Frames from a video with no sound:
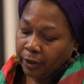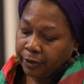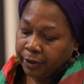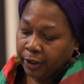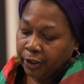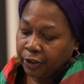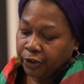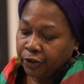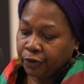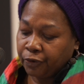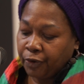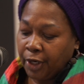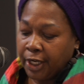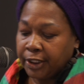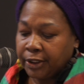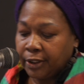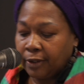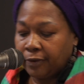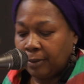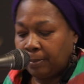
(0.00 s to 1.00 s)
The
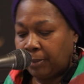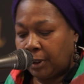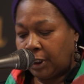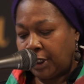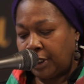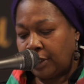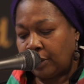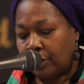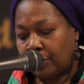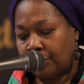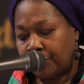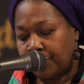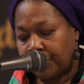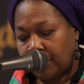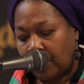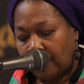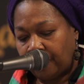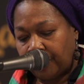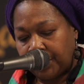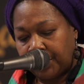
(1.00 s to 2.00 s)
constraints of the political
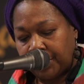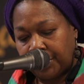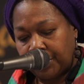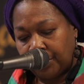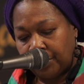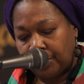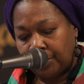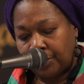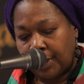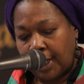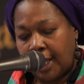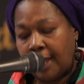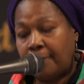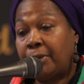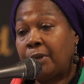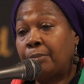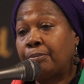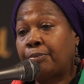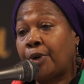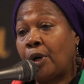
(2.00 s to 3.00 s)
servitude had
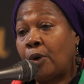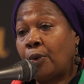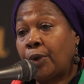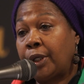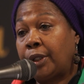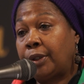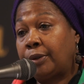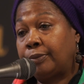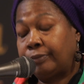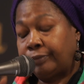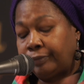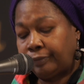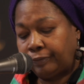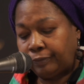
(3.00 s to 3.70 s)
been broken.